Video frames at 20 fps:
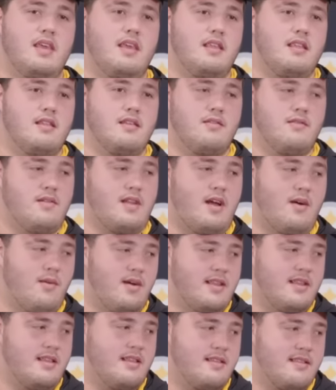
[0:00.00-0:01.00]
I mean, when I
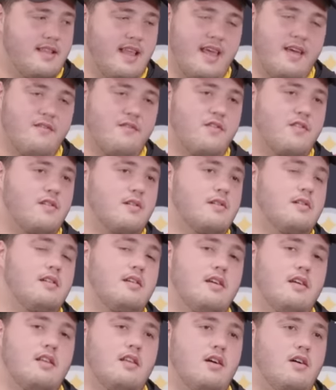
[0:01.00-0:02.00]
went to
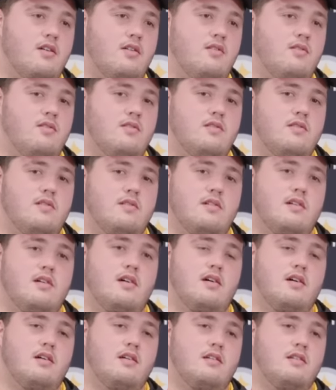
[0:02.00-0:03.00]
Stanford, you know,
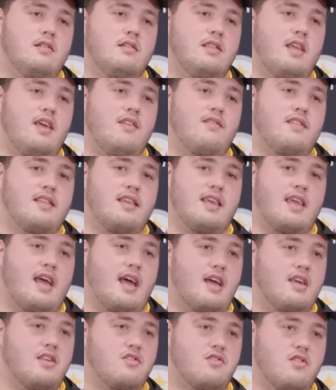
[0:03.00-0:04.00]
uh, David
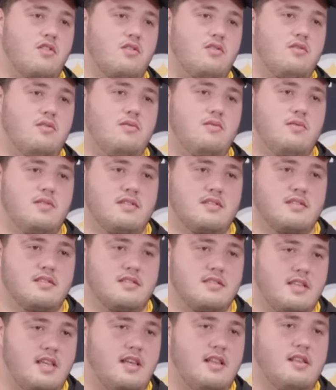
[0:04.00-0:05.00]
DeCastro was a
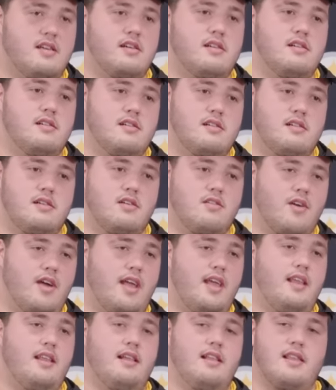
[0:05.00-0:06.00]
Steeler,
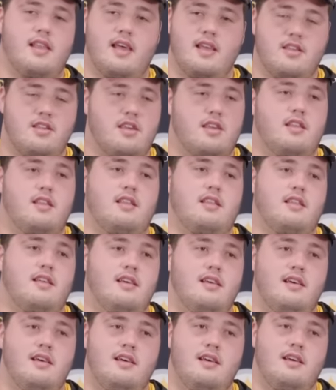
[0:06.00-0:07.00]
great, a legend.
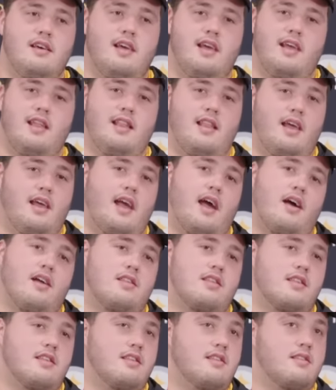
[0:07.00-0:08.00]
And like
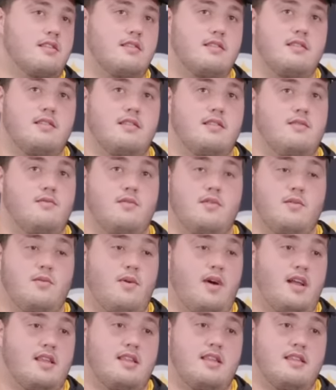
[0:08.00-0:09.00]
I just, we would
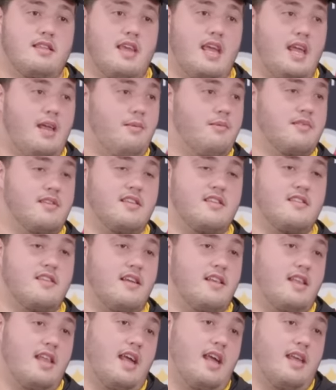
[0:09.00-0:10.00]
watch his games on
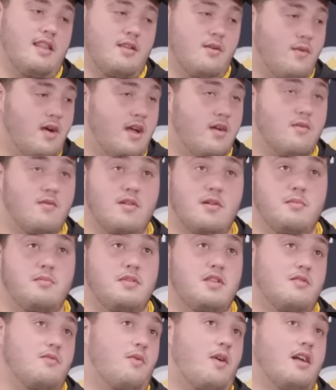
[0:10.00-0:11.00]
Sunday in the weight
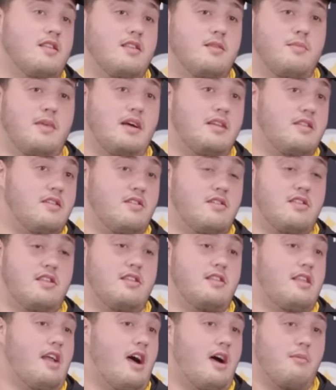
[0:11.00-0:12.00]
room, just watch him out there
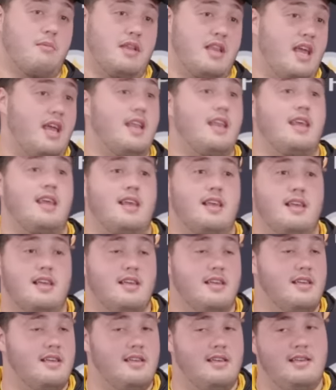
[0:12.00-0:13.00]
just dominating.
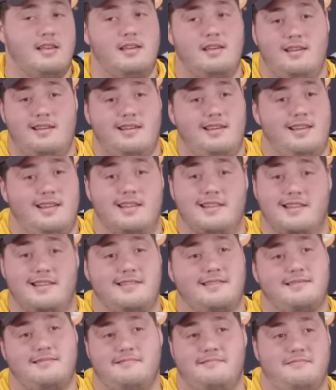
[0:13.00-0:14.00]
And it's
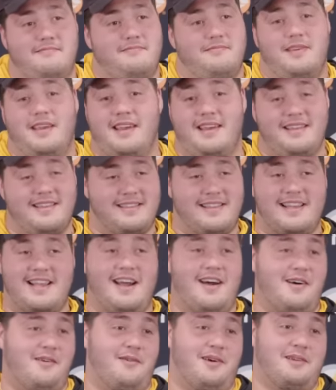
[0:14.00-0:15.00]
just, man, it's like
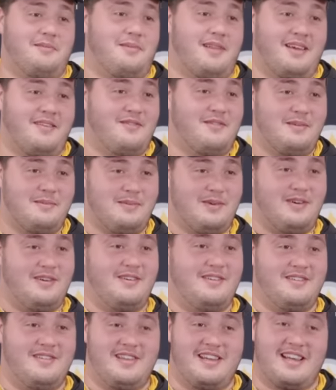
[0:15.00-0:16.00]
how I want to play
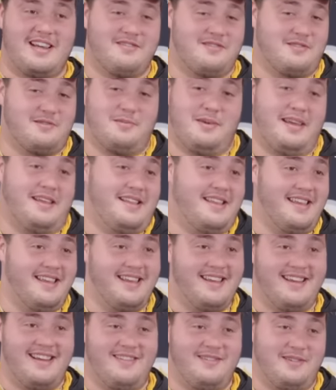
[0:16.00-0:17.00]
football. Like I respect
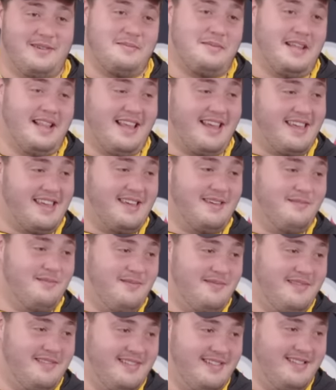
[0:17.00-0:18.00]
it. I want to be like him.
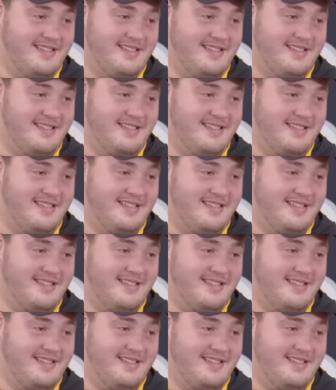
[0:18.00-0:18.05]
